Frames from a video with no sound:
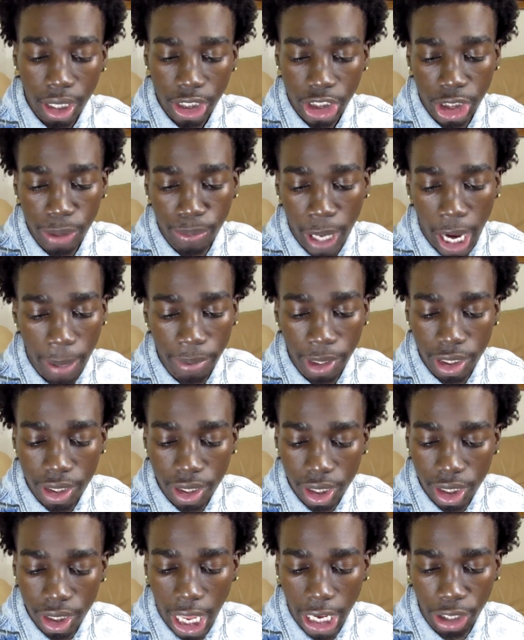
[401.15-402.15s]
She probably
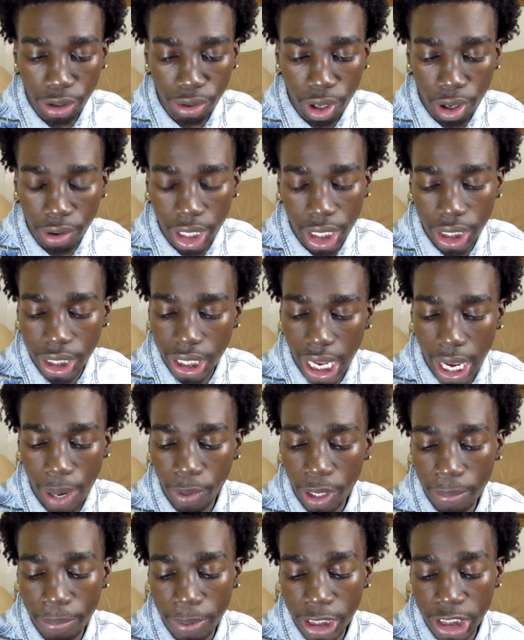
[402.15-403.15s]
could, like, you know, get down
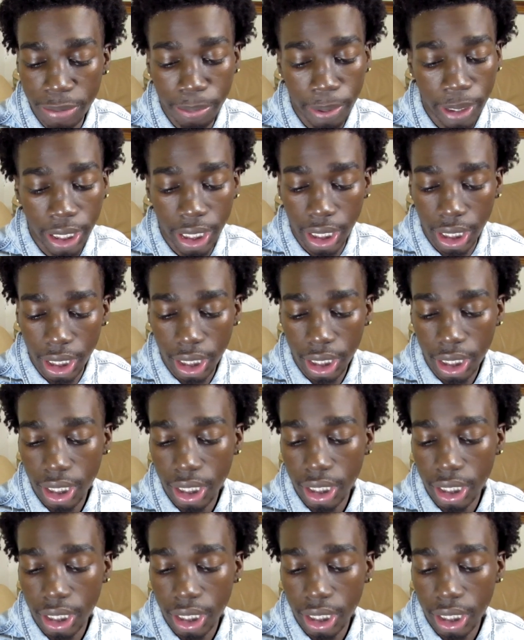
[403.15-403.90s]
with a bitch. But,